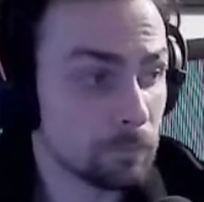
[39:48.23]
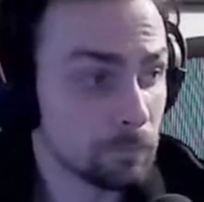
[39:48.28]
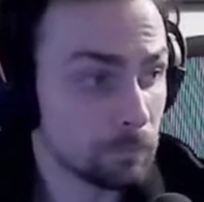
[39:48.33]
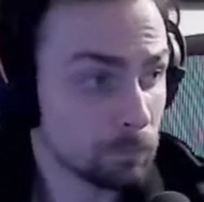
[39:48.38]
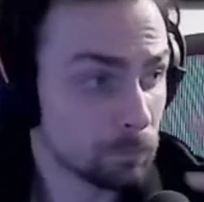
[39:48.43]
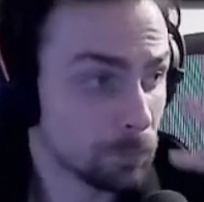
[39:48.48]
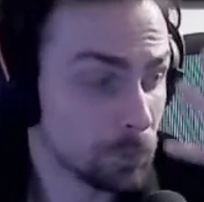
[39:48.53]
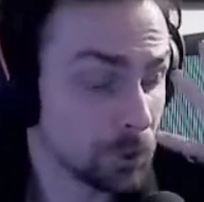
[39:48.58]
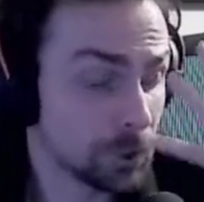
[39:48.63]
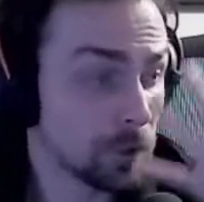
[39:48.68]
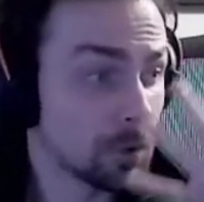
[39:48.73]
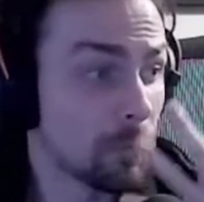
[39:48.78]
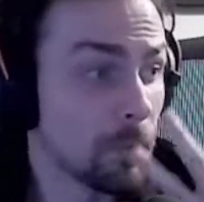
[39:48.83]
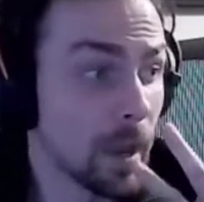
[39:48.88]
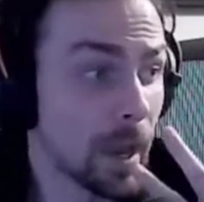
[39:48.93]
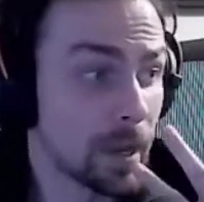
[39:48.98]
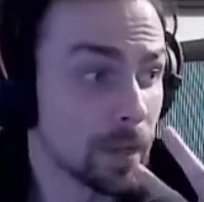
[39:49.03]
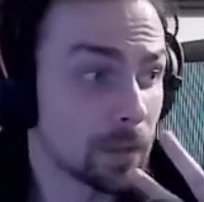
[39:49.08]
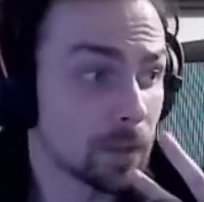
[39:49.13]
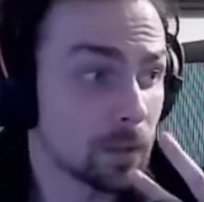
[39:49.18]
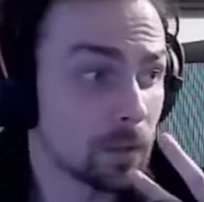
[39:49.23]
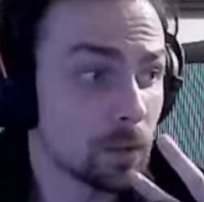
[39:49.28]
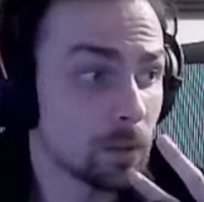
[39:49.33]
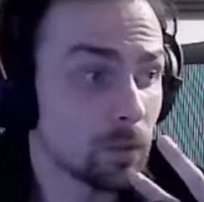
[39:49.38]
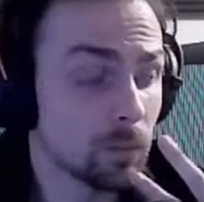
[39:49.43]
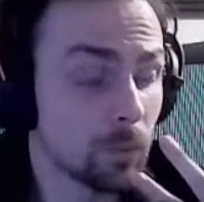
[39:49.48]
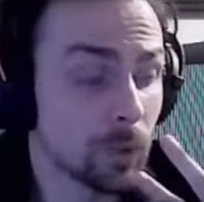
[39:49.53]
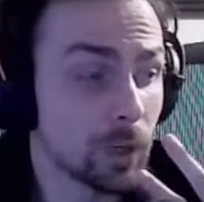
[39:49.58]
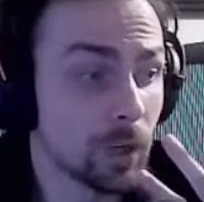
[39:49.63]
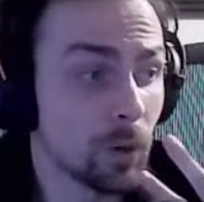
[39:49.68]
putting a mask
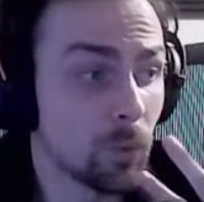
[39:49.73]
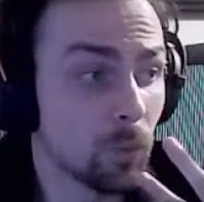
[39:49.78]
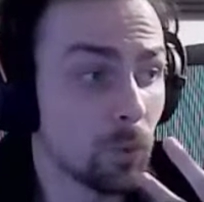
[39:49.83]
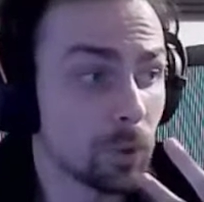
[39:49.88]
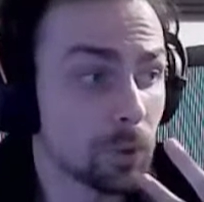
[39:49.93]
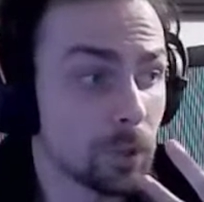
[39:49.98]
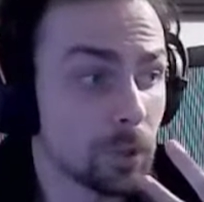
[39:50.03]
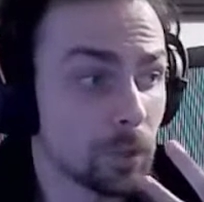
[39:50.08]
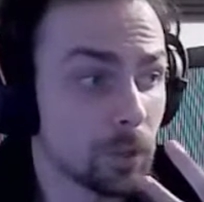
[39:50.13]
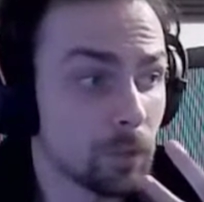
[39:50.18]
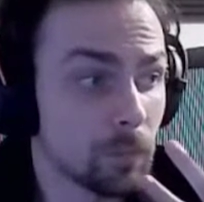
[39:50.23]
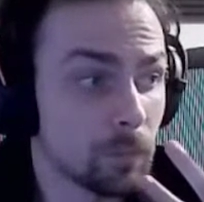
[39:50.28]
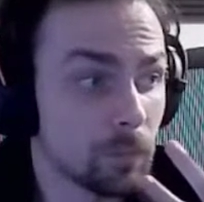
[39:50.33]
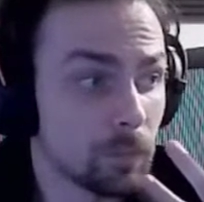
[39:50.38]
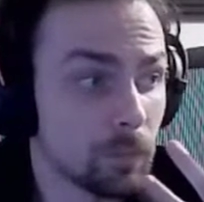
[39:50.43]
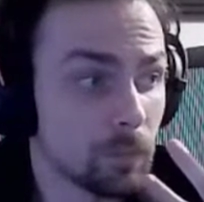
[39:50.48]
when they are walking.